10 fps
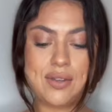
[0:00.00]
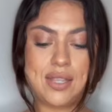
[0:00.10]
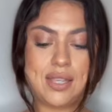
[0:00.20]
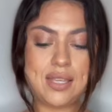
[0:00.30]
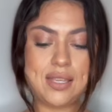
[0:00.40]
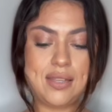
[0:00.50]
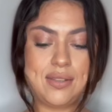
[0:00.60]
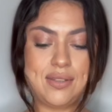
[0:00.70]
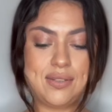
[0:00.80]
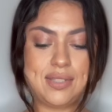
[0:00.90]

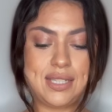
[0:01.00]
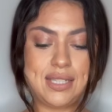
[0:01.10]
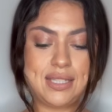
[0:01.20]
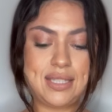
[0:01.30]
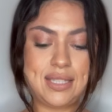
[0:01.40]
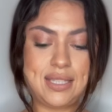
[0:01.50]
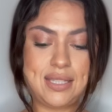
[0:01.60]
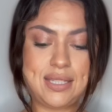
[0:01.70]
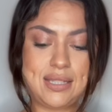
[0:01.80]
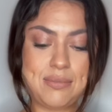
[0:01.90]
cute is
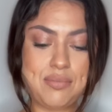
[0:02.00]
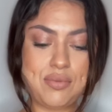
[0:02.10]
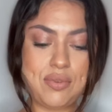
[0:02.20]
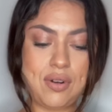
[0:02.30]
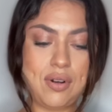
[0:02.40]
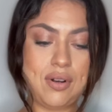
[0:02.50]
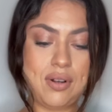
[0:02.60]
this bra?